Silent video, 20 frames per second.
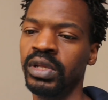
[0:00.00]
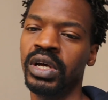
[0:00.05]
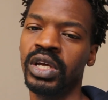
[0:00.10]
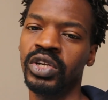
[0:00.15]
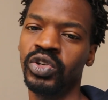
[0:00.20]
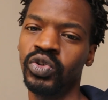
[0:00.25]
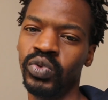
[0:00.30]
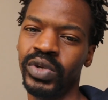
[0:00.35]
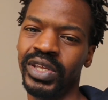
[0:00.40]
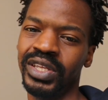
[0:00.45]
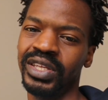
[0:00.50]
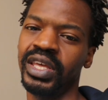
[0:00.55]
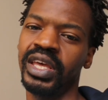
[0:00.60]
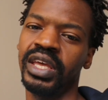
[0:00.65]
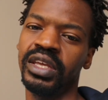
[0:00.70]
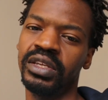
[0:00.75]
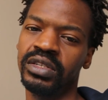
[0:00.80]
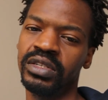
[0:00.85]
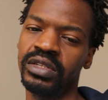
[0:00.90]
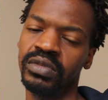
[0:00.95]
uh, do
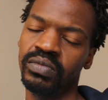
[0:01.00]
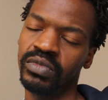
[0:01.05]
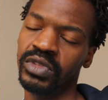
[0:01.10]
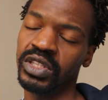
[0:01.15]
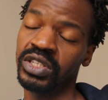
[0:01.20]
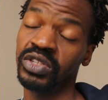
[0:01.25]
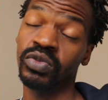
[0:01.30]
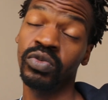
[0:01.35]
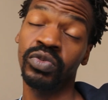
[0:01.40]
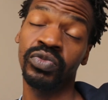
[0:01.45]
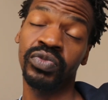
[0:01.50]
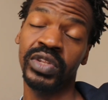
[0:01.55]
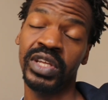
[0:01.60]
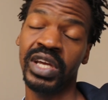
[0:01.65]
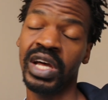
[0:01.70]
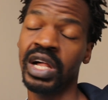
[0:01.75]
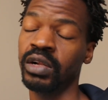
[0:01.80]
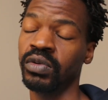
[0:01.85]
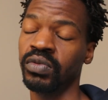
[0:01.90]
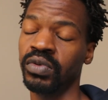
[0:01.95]
engage. It's good for
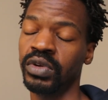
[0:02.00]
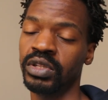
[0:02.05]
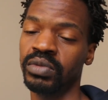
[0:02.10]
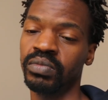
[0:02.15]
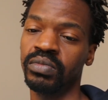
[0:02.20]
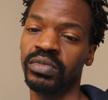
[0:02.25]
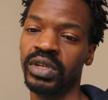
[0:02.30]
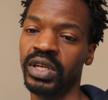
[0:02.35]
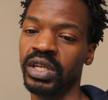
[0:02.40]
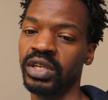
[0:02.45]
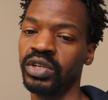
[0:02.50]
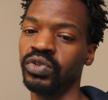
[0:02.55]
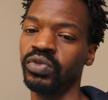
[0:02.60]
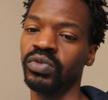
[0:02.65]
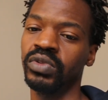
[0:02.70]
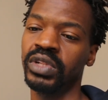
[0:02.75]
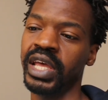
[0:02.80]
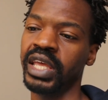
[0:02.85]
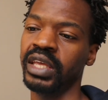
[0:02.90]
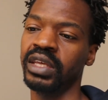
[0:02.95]
the algorithm and
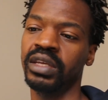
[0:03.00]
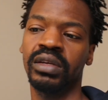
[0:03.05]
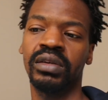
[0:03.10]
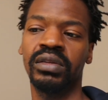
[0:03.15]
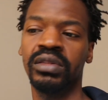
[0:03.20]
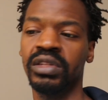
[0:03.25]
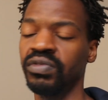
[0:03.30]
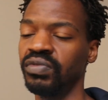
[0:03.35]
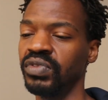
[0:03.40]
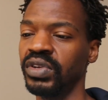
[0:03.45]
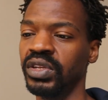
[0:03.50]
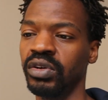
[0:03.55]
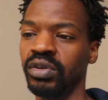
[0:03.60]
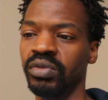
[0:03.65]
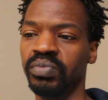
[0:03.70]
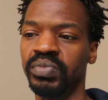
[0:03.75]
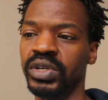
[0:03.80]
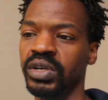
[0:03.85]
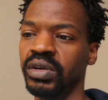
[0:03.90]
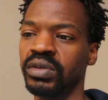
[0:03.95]
do like the
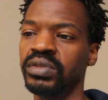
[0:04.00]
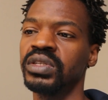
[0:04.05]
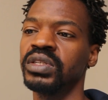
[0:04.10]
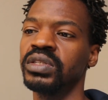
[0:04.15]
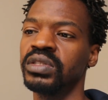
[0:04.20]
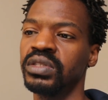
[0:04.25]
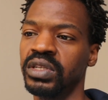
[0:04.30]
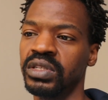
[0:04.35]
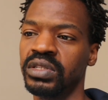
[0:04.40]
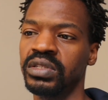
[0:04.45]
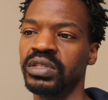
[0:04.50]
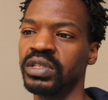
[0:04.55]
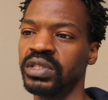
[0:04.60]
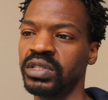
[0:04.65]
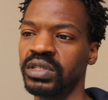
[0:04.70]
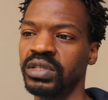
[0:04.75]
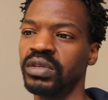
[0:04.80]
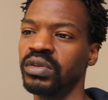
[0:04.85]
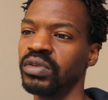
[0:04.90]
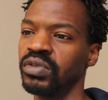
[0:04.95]
video because it's, it's,
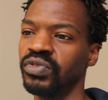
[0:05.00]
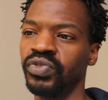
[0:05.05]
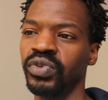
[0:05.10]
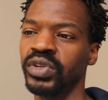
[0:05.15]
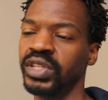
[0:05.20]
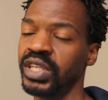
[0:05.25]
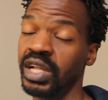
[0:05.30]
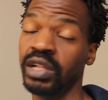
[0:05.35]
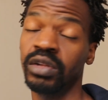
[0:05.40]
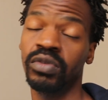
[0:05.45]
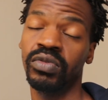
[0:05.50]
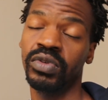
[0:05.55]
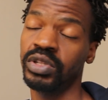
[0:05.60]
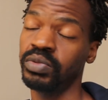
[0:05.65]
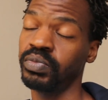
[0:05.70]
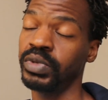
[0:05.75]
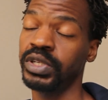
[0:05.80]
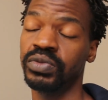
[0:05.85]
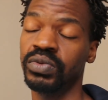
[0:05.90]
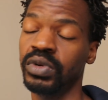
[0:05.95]
it's good for the
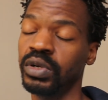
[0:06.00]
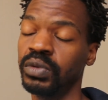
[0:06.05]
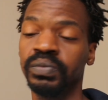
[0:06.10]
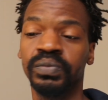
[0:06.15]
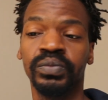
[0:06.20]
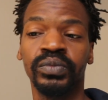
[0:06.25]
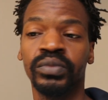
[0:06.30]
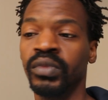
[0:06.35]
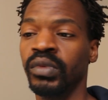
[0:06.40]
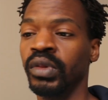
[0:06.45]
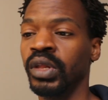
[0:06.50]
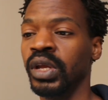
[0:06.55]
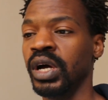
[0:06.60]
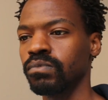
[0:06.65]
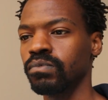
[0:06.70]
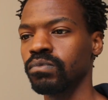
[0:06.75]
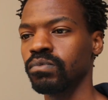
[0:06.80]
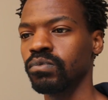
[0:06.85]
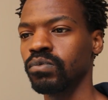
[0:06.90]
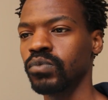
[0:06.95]
algorithm as well.
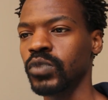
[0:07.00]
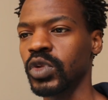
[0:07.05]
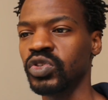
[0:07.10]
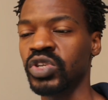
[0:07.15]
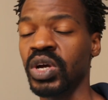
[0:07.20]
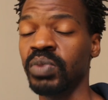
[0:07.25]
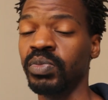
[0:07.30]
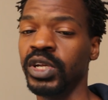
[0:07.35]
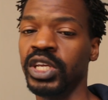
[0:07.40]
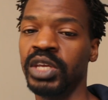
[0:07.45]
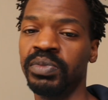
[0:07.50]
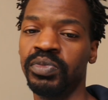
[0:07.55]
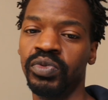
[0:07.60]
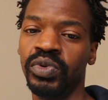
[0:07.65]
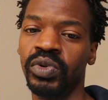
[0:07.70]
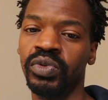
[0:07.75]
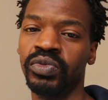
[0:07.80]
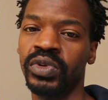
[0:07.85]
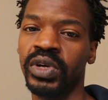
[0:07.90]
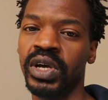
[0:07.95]
So I'm gonna keep it
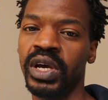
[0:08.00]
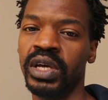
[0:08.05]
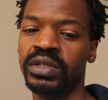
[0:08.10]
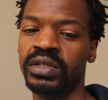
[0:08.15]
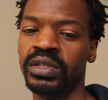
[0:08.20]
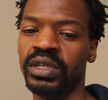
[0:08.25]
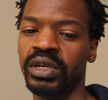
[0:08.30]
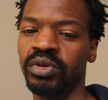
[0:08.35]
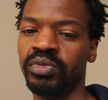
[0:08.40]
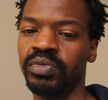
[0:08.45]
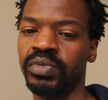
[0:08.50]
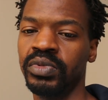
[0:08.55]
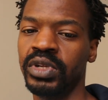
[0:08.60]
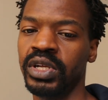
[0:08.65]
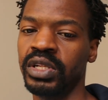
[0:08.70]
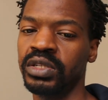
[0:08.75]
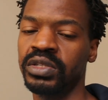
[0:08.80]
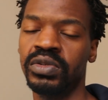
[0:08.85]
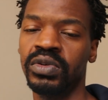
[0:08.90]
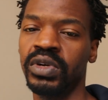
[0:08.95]
real with you guys and
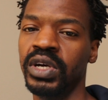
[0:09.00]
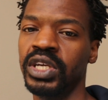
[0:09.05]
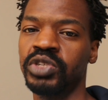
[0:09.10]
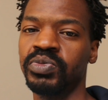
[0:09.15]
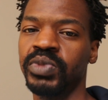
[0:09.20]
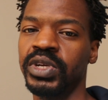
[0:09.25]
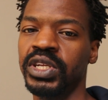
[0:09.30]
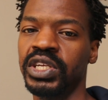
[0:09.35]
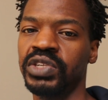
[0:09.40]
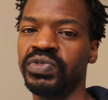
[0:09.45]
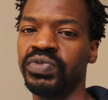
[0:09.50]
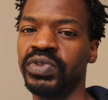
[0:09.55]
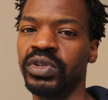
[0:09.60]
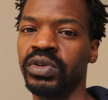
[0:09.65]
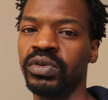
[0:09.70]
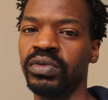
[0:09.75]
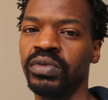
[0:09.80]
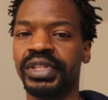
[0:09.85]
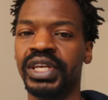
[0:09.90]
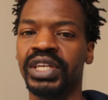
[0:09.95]
I'll see you guys in my next
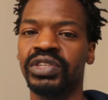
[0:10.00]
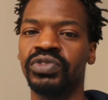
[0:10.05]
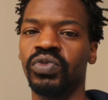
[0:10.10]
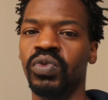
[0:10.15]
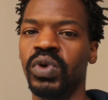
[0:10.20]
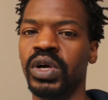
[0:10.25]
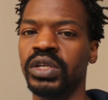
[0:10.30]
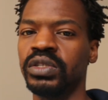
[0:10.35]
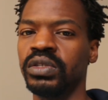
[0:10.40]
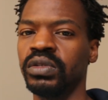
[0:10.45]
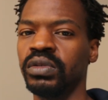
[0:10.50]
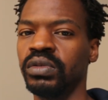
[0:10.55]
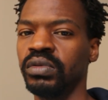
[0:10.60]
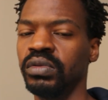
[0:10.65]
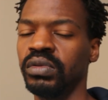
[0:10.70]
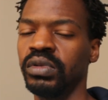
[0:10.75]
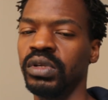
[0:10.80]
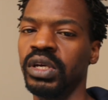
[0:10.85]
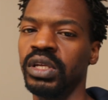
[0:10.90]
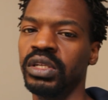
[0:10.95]
video. Thanks for watching
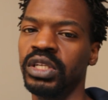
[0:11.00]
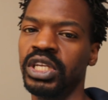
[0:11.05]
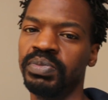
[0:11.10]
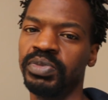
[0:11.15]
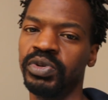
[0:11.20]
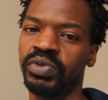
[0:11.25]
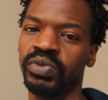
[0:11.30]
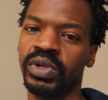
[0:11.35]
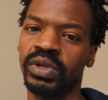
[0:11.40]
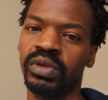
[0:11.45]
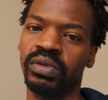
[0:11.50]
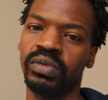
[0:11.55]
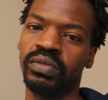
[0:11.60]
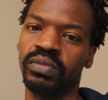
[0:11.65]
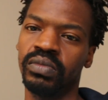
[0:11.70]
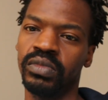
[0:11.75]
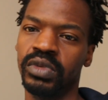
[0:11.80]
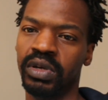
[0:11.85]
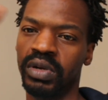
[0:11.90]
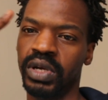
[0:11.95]
and keep it real.
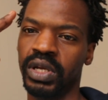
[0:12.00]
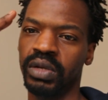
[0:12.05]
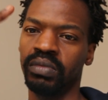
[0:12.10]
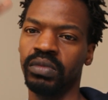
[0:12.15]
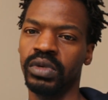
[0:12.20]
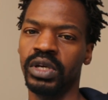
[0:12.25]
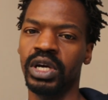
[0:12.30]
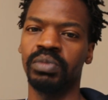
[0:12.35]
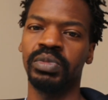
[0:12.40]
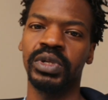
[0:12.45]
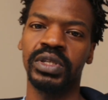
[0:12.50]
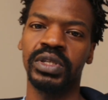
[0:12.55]
All right, God